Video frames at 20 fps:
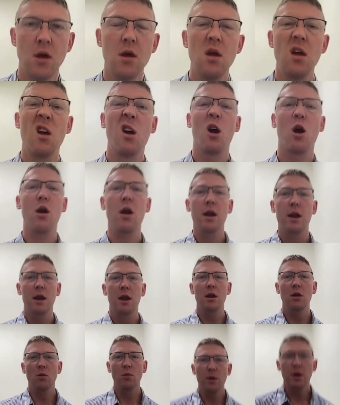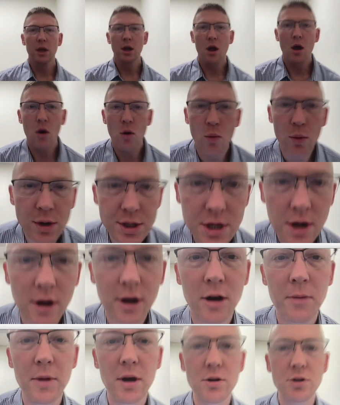All right, here we go. We're
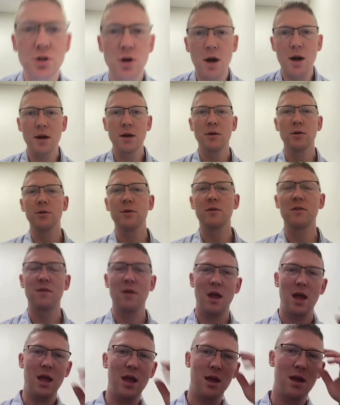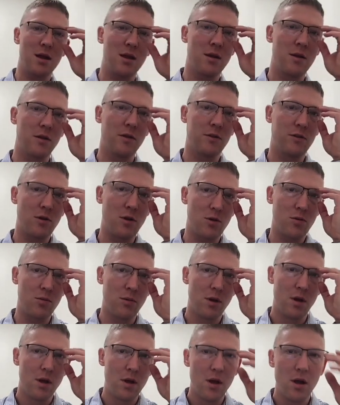talking about triangles, and so
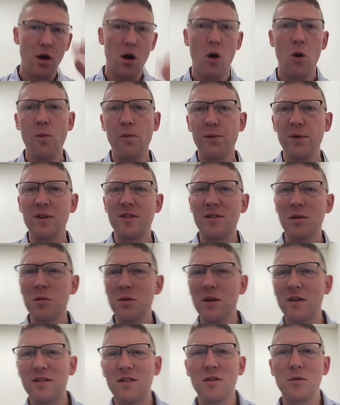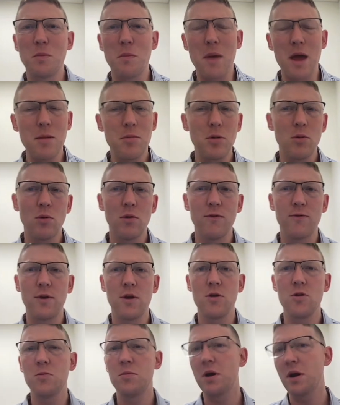hopefully some of this is maybe
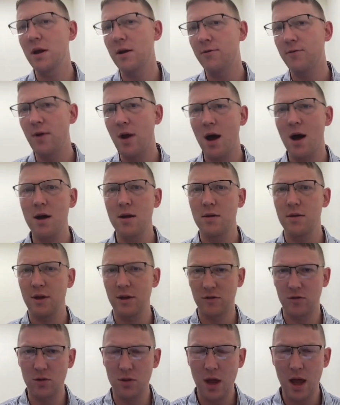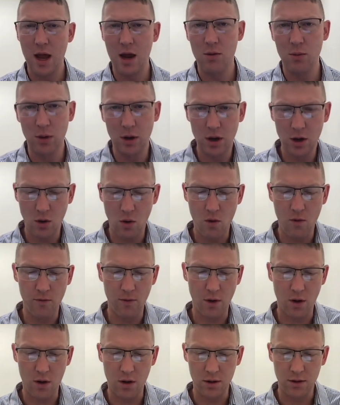review, but if not, that's okay. We're going to go
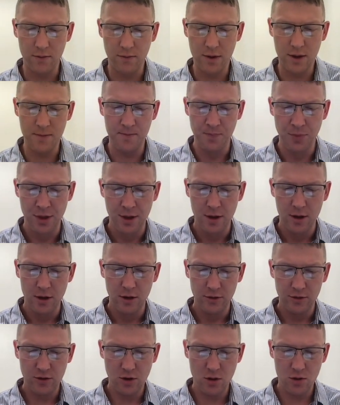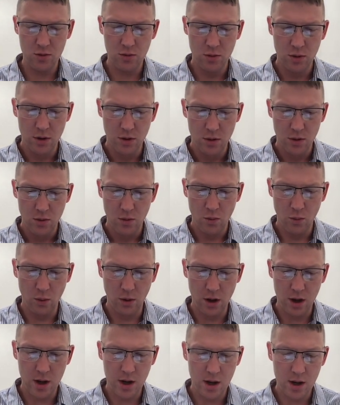over all of it. So
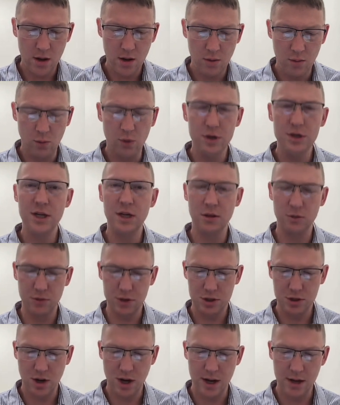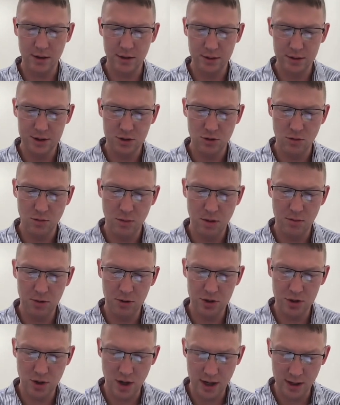we're dealing with triangles. So remember,
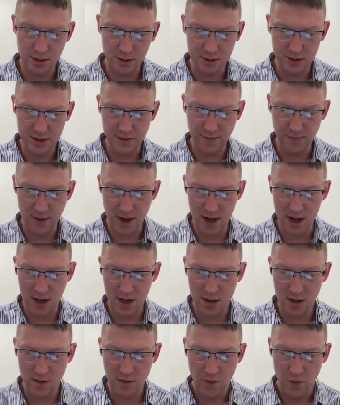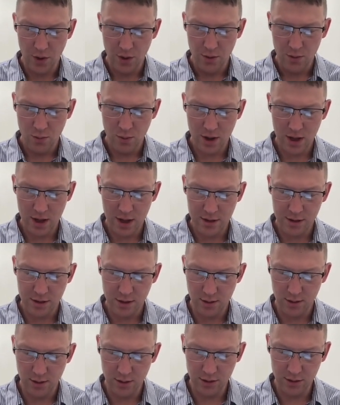a triangle is defined
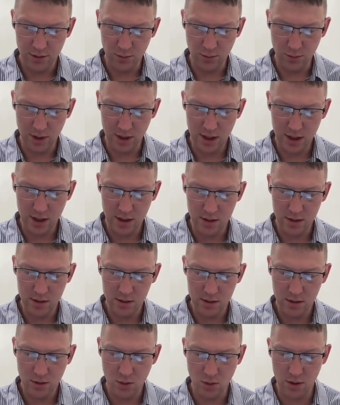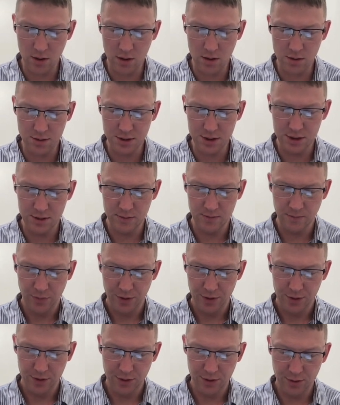with 3 corners,
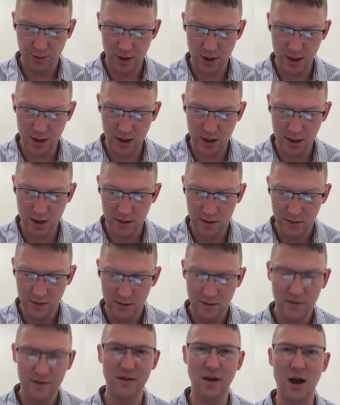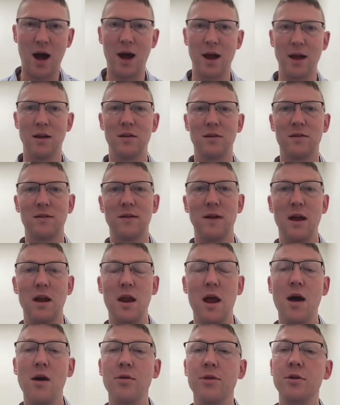3 sides. And
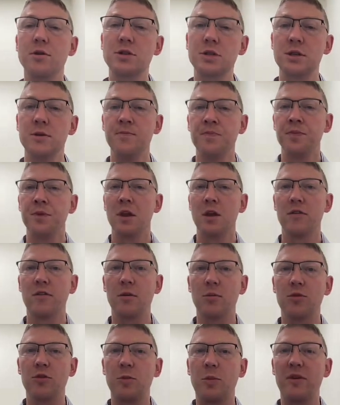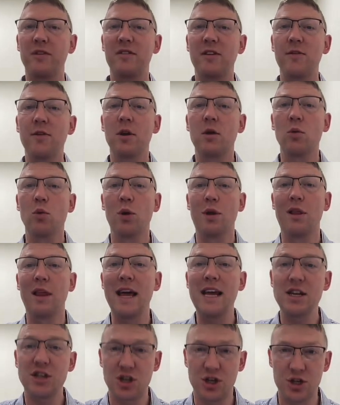now there's some specific
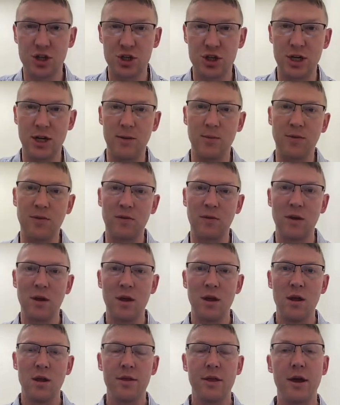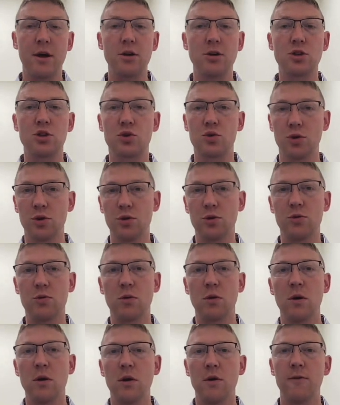relationships that are
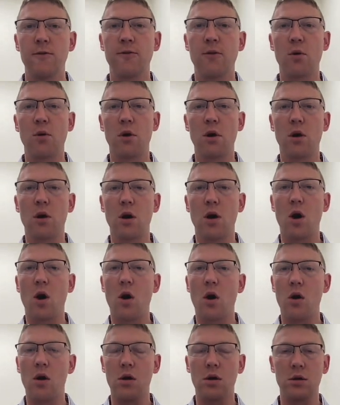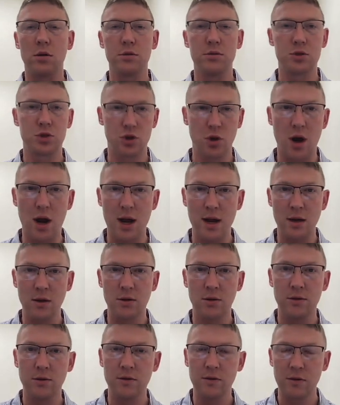true for all
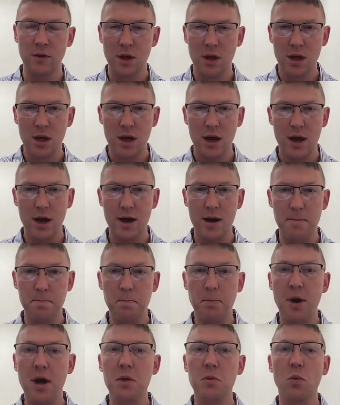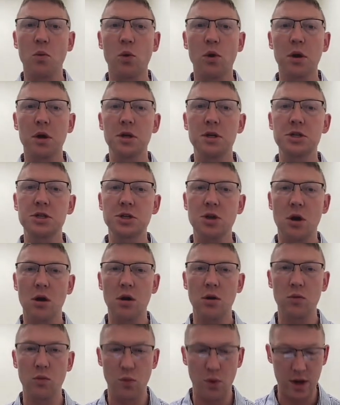triangles, but we're going to
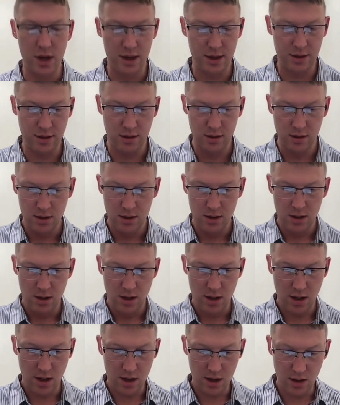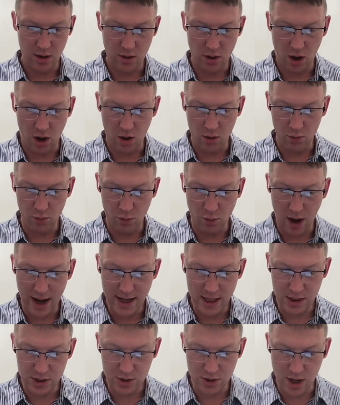start with our
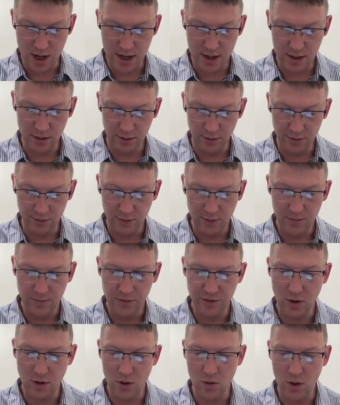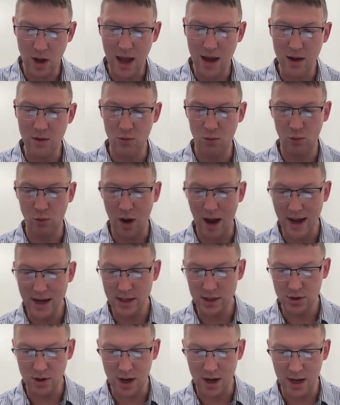right triangles. So a
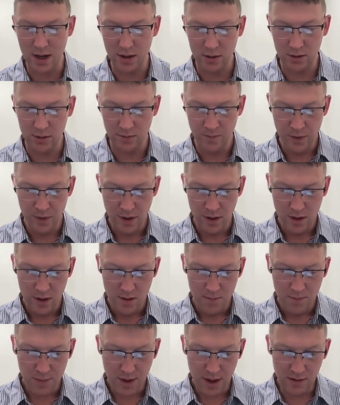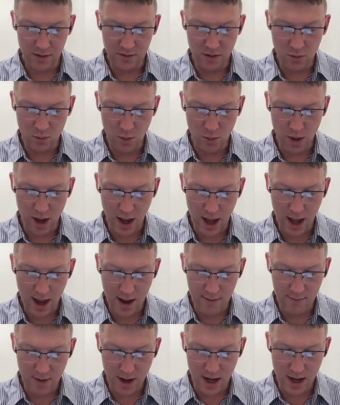right triangle means that we
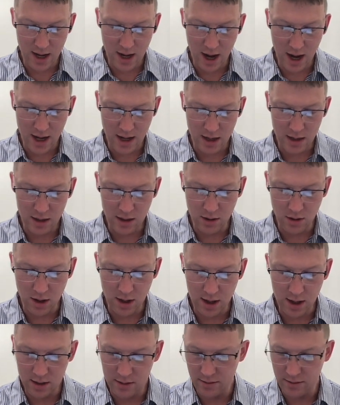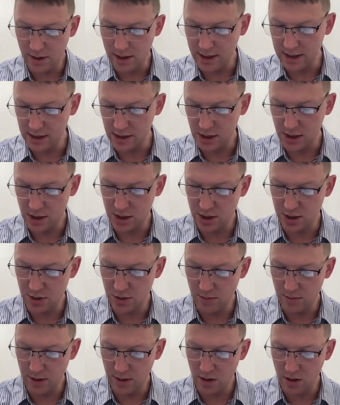have a 90 degree, I guess I should do
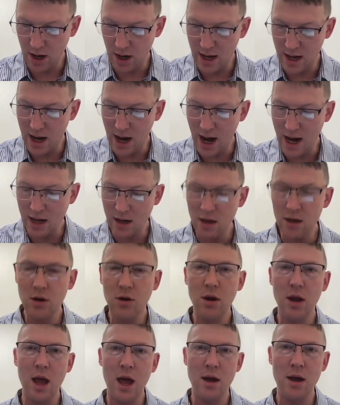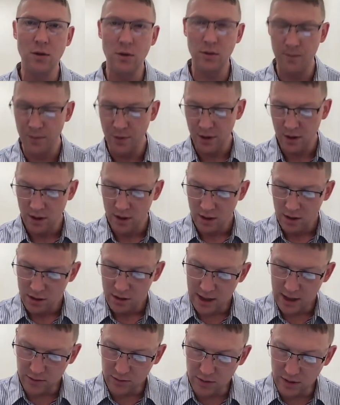it up here, a 90 degree angle.
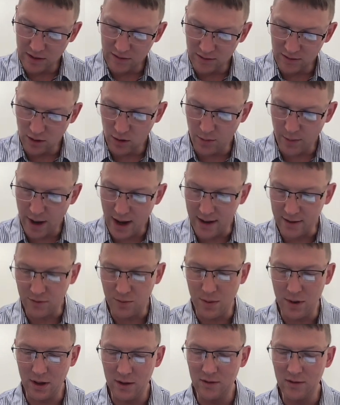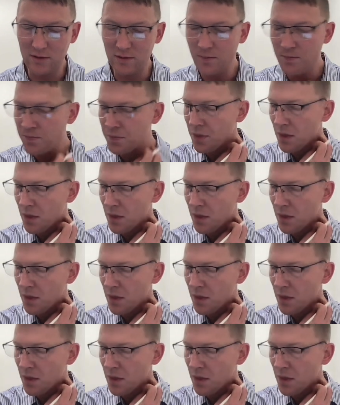That's what this little box means.